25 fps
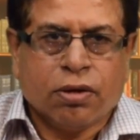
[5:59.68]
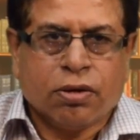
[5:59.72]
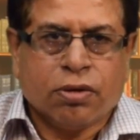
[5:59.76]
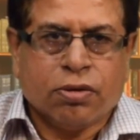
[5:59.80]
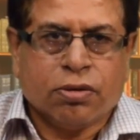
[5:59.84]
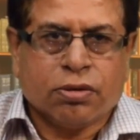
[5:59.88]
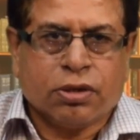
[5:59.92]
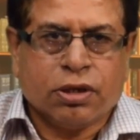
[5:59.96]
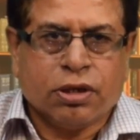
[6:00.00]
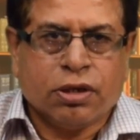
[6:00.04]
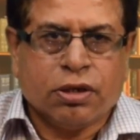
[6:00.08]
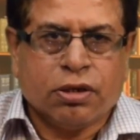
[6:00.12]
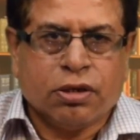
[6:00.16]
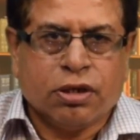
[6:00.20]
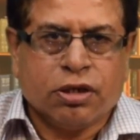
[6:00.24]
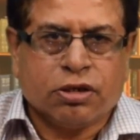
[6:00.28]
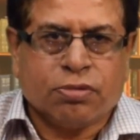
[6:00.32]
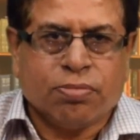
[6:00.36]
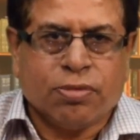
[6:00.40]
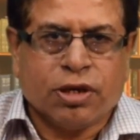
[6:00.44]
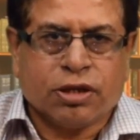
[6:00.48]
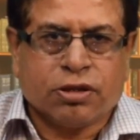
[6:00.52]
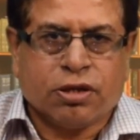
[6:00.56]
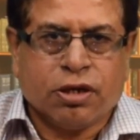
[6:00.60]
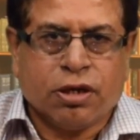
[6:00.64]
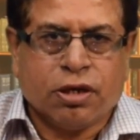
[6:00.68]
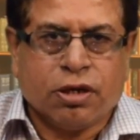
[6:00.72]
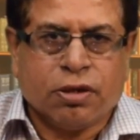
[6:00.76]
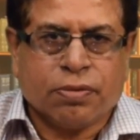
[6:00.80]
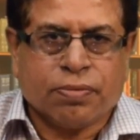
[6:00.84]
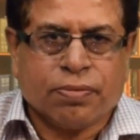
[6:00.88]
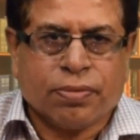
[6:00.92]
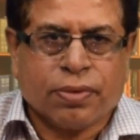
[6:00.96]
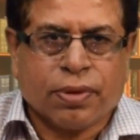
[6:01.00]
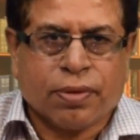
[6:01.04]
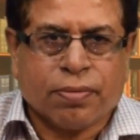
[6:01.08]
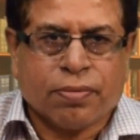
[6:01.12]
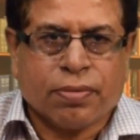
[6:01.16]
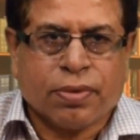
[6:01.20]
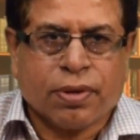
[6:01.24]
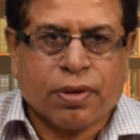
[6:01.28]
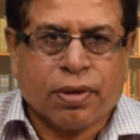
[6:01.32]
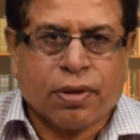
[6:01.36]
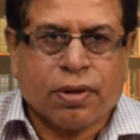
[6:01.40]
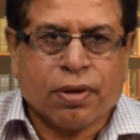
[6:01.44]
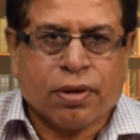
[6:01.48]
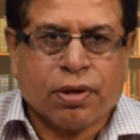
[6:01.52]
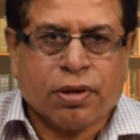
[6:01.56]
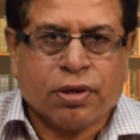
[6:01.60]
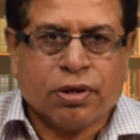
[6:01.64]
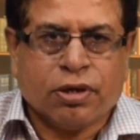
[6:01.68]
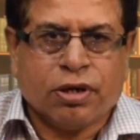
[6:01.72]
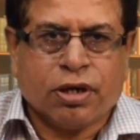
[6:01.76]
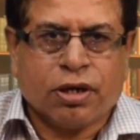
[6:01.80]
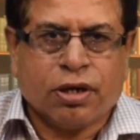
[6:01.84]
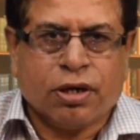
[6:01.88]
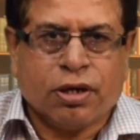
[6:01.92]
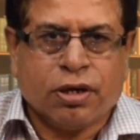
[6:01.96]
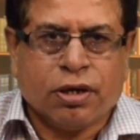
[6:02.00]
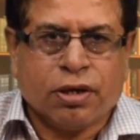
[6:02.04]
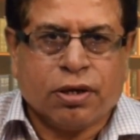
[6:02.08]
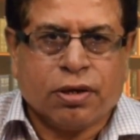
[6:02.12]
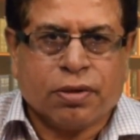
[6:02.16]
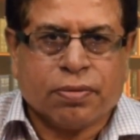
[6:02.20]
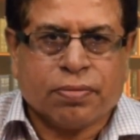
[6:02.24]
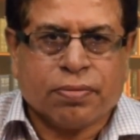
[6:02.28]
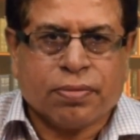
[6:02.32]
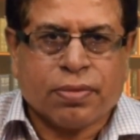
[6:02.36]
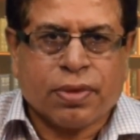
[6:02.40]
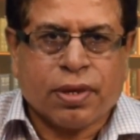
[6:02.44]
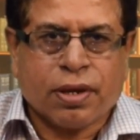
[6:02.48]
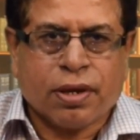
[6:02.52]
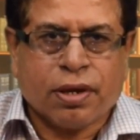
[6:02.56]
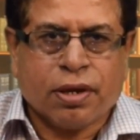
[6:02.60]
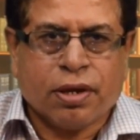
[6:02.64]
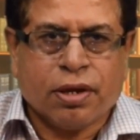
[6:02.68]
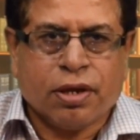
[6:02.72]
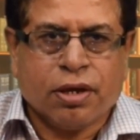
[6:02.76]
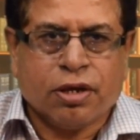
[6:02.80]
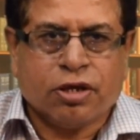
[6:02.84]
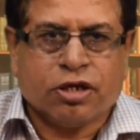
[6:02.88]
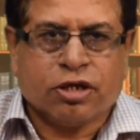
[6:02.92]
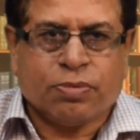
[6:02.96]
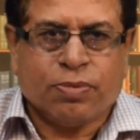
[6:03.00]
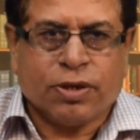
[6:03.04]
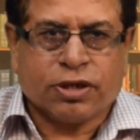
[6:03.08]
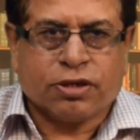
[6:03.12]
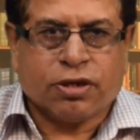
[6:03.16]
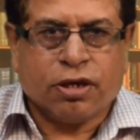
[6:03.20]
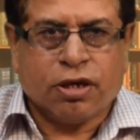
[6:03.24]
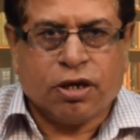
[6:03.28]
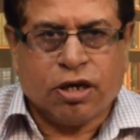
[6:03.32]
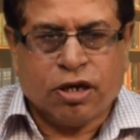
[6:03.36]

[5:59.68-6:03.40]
You see, in this method, generally in special